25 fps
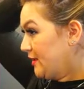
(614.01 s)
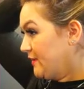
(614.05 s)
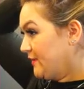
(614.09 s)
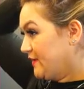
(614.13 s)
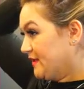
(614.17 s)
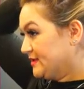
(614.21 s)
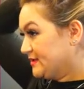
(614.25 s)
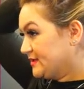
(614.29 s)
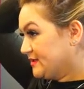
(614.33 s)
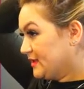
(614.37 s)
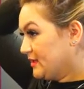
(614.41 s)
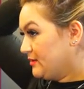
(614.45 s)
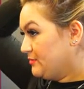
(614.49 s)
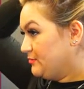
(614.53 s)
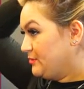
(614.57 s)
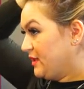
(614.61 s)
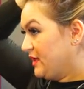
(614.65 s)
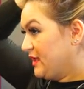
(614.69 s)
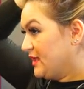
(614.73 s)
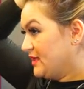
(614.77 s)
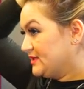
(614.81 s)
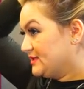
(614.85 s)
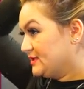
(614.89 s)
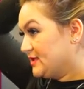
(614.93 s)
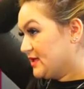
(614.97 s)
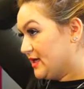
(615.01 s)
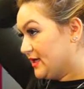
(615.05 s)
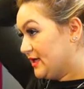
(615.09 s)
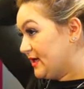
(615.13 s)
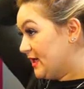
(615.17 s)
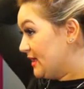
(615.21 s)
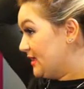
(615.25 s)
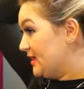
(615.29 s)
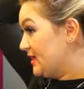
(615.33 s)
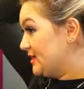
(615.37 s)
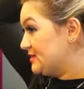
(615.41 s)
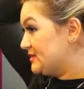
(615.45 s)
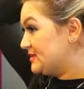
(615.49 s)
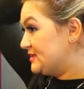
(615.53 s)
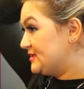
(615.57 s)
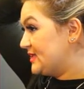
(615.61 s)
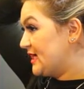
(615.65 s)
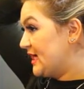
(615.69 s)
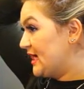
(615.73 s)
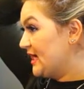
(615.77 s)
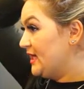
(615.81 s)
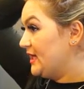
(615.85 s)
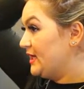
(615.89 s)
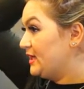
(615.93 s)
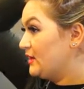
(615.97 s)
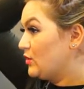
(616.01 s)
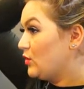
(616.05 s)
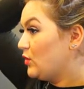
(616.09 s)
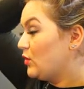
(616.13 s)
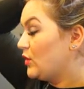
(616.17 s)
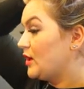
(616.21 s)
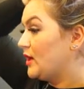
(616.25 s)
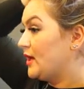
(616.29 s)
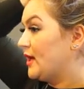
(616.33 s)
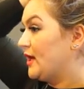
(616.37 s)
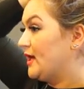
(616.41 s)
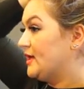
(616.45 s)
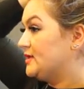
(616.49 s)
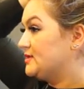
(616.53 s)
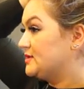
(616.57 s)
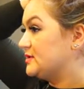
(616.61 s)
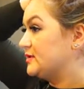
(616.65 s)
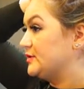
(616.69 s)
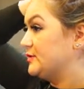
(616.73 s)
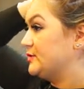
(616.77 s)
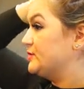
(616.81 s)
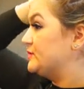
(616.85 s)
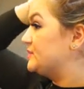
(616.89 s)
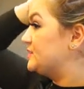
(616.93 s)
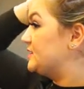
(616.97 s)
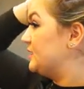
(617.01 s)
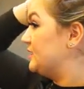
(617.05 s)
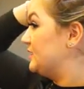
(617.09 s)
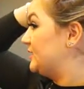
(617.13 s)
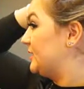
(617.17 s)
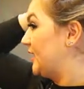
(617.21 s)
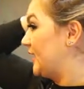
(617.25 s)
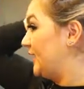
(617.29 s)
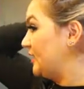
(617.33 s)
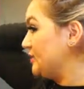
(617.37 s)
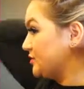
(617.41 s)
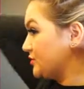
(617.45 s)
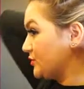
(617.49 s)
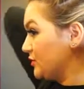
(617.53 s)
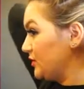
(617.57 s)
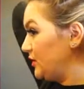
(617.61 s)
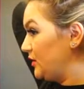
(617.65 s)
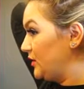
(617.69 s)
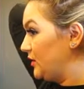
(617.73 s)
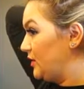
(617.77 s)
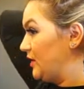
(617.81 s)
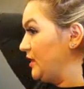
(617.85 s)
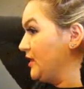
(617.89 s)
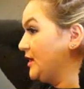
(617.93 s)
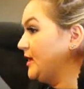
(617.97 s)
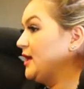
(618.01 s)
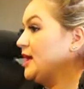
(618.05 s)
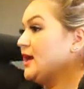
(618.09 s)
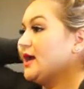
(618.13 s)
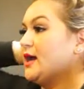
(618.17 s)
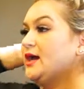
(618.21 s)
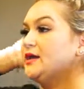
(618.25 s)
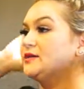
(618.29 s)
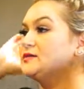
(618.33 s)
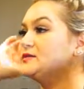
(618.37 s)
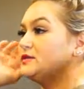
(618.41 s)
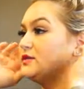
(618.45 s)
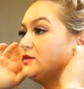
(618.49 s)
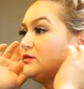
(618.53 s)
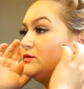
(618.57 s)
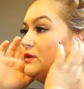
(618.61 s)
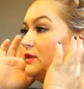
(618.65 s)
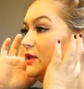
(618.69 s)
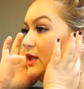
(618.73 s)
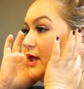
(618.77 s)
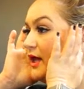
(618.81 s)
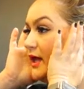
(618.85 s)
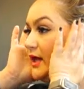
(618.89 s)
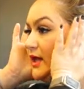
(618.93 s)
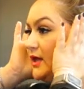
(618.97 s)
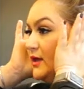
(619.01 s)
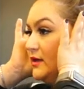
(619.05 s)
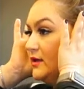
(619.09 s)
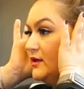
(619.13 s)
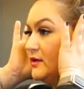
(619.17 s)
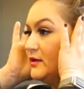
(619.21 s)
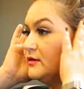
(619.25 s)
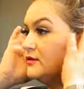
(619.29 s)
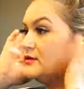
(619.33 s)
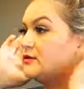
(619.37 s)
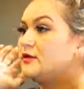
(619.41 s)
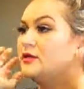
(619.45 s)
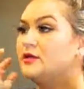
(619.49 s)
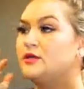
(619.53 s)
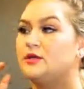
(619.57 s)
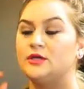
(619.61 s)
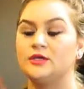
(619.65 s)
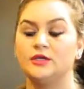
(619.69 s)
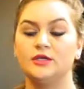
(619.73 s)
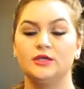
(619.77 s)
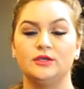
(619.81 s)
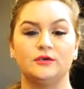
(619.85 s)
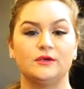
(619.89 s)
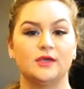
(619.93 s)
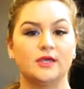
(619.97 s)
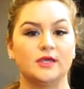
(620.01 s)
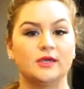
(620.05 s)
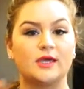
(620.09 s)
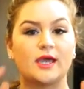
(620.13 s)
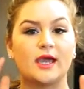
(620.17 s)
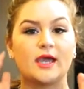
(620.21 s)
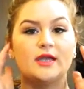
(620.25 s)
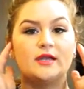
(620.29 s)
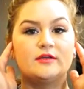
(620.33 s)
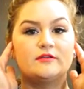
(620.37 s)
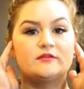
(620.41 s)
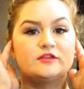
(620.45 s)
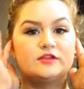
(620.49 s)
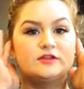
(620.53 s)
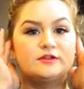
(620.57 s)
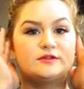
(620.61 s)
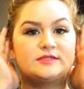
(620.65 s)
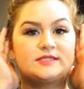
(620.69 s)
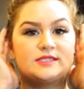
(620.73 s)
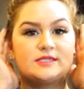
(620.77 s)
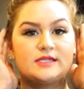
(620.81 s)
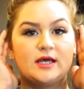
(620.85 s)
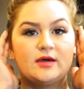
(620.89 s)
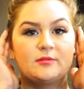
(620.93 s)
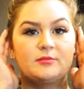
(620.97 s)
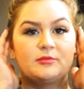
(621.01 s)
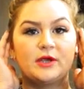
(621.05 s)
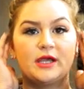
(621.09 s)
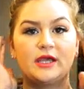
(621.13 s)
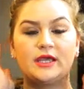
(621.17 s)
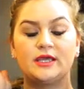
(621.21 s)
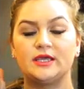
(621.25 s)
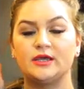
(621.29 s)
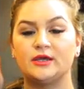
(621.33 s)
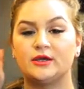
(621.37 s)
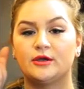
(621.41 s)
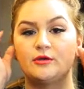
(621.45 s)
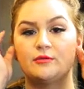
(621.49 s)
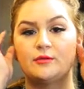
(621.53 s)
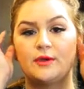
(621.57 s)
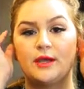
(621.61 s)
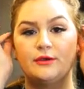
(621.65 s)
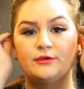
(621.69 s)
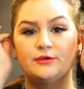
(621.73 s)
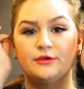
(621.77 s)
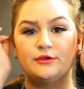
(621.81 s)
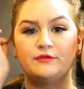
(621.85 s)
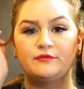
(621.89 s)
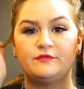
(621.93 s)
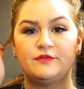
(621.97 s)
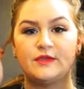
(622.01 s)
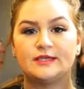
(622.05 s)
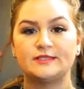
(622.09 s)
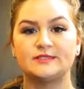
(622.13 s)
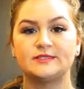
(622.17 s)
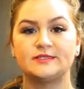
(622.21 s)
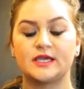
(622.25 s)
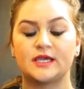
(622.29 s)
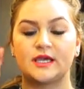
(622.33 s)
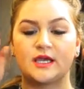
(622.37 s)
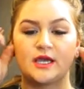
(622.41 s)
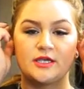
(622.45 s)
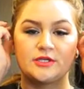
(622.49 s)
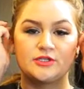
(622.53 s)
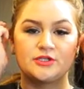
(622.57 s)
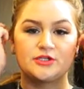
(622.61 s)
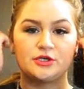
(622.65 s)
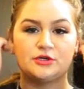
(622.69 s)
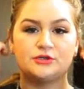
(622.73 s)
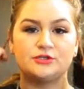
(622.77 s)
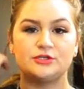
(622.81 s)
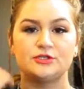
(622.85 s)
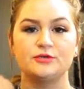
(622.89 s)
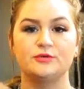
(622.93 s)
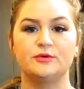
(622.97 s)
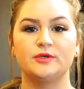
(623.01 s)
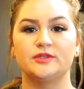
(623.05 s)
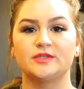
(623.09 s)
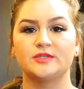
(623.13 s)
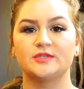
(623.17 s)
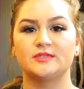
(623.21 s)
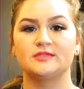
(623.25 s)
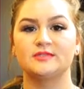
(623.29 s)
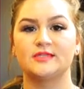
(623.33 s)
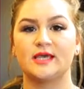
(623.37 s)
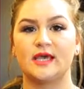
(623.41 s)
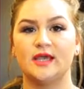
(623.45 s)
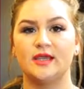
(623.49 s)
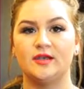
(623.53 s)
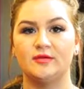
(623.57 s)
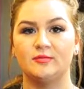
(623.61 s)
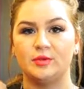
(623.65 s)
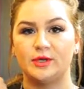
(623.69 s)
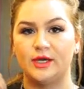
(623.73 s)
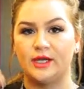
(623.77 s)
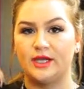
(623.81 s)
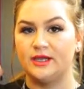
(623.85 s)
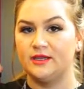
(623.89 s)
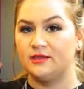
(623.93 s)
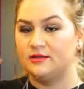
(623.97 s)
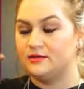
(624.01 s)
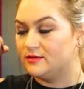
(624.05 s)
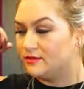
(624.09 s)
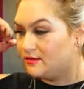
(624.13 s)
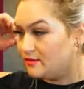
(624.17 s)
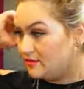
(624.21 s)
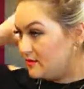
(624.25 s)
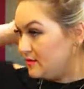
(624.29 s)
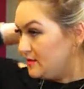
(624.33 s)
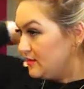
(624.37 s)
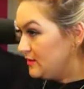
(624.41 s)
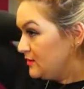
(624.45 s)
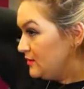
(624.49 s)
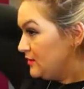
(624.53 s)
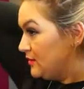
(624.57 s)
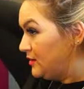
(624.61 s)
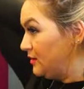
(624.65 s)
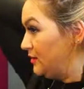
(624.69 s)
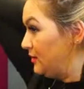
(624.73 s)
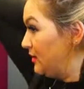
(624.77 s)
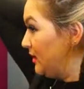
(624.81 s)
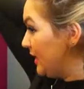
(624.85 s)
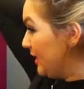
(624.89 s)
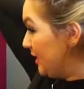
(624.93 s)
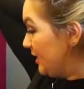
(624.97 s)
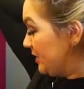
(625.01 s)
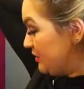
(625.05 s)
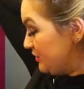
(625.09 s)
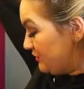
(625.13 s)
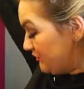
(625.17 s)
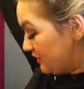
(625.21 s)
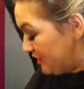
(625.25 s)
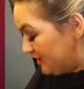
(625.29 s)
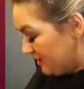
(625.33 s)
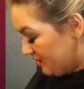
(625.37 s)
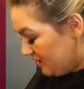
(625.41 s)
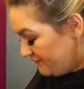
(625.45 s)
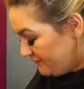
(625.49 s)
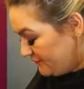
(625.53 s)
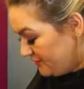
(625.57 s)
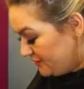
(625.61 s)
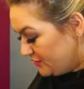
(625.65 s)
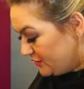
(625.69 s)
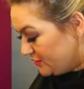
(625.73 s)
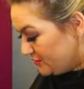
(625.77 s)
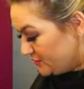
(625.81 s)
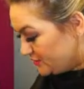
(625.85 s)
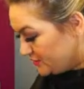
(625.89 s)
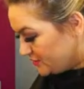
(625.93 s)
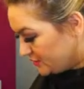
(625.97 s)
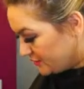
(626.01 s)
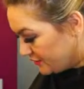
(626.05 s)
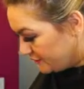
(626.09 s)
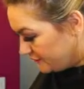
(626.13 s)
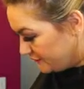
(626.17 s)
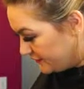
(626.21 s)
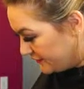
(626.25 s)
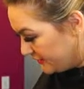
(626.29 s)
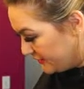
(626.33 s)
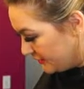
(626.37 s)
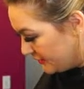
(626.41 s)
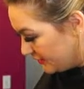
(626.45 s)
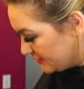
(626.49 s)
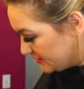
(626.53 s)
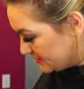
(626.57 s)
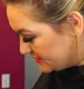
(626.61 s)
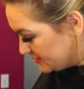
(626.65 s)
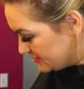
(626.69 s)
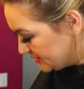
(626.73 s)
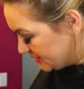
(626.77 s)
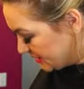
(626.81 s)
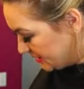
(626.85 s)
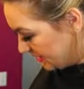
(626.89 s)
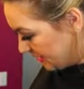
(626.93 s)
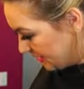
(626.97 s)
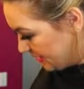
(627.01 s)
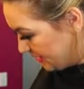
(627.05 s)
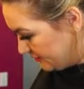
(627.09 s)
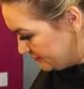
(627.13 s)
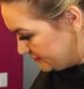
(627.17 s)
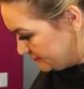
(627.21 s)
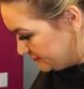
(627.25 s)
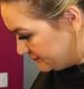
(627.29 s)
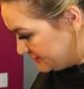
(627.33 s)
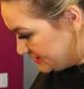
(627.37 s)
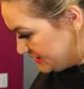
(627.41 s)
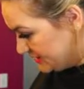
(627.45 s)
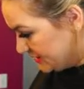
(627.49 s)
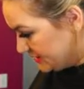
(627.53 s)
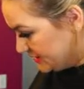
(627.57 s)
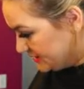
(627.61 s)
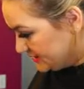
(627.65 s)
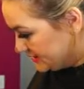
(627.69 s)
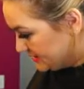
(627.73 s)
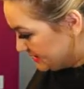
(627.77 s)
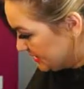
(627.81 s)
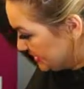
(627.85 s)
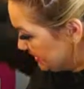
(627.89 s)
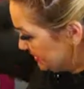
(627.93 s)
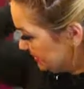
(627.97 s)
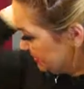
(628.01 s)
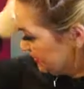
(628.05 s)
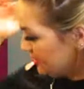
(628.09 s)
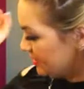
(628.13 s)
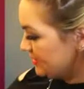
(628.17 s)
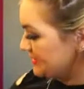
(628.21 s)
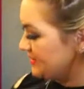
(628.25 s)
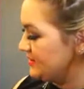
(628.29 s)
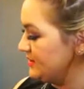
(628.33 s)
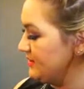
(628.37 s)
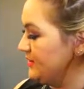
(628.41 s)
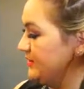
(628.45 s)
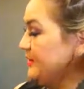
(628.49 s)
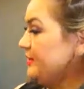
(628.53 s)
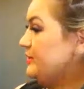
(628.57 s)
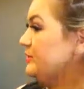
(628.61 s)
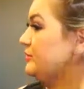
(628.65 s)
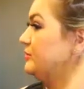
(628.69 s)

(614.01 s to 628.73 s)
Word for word: And this can be as, again, as tight or as loose and casual as you'd like. You can kind of loosen up right here around your face like I showed you with the side braid. And you can even use your fingers to kind of tease this just a